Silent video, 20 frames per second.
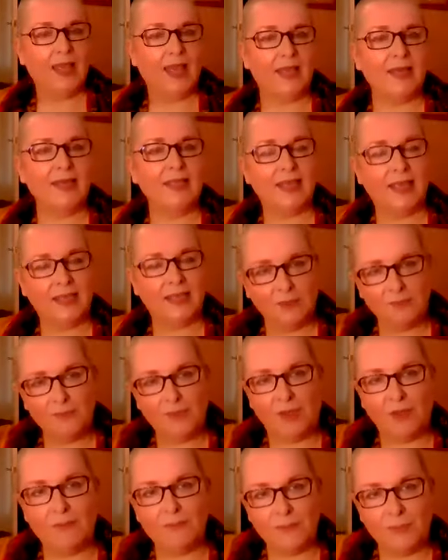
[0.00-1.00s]
And again,
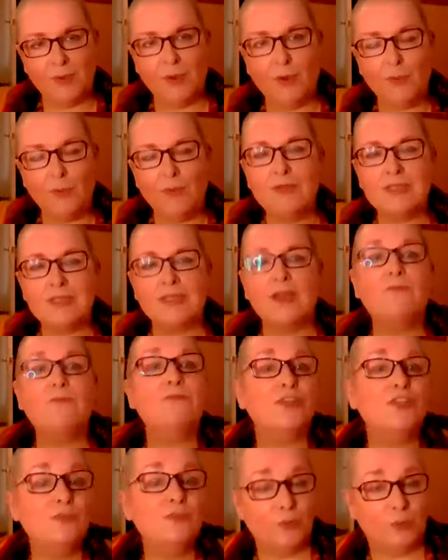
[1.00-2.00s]
I'm almost
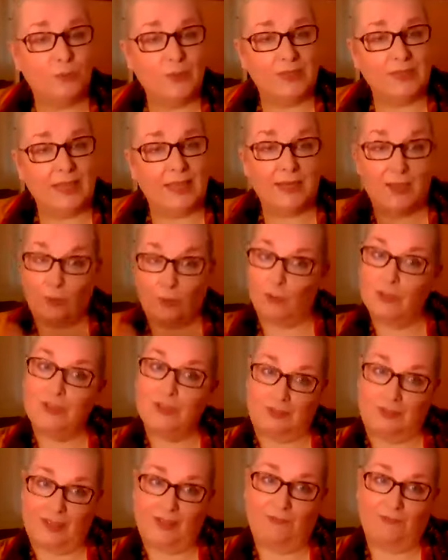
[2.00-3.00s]
comfortable with that. I
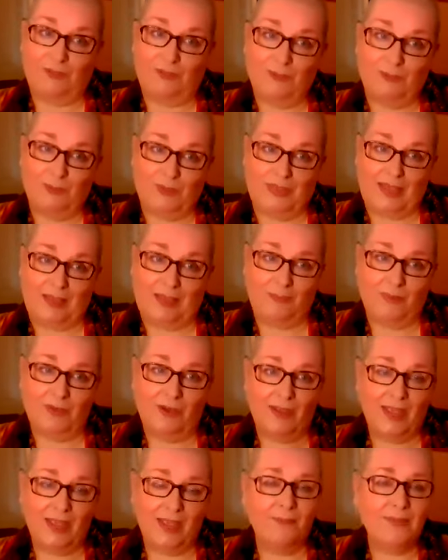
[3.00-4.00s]
wasn't comfortable with that, but
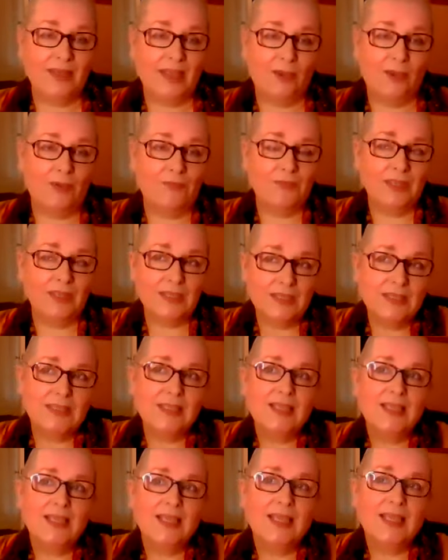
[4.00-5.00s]
I am now. If this
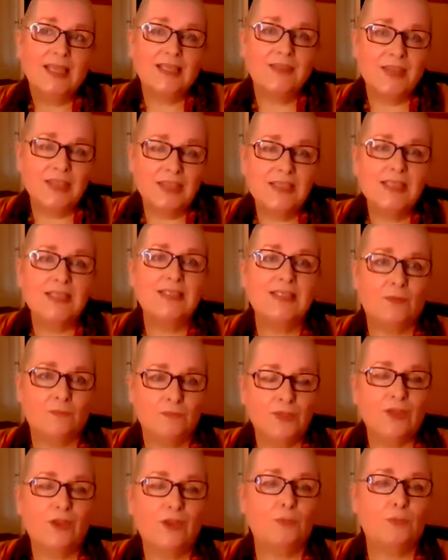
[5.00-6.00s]
is
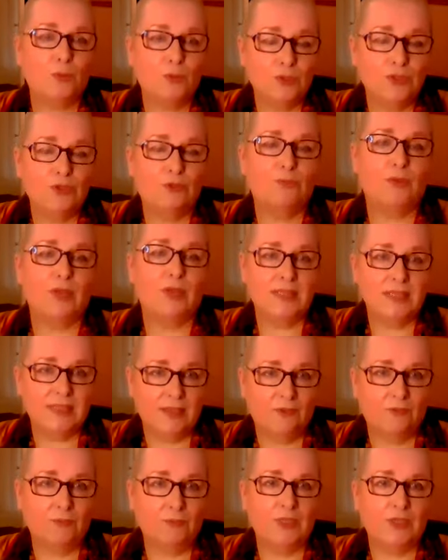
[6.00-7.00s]
something I brought on
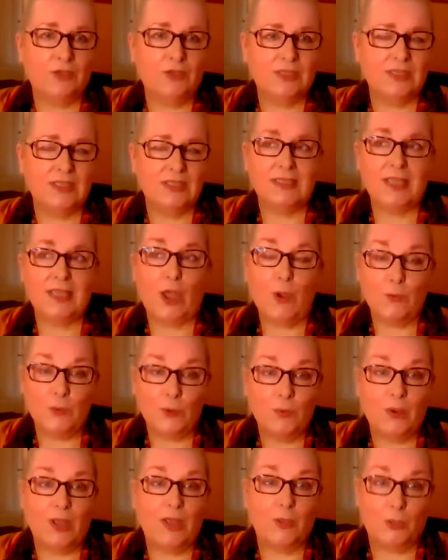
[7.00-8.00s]
myself because it's the
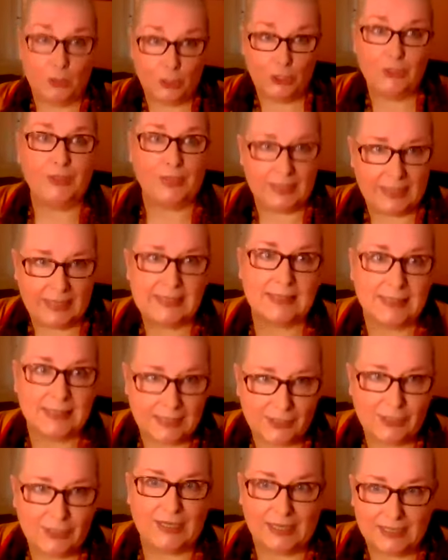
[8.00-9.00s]
only way I'll learn the
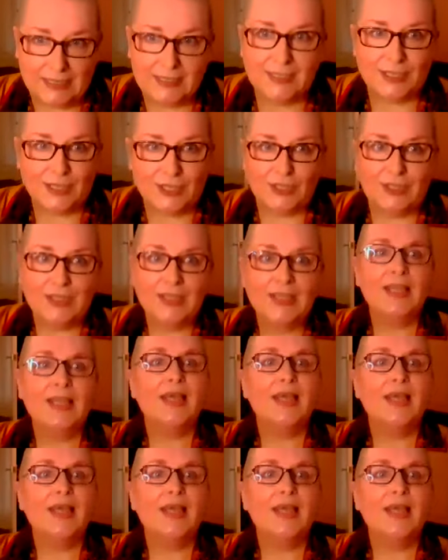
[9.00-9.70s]
lessons I need to learn,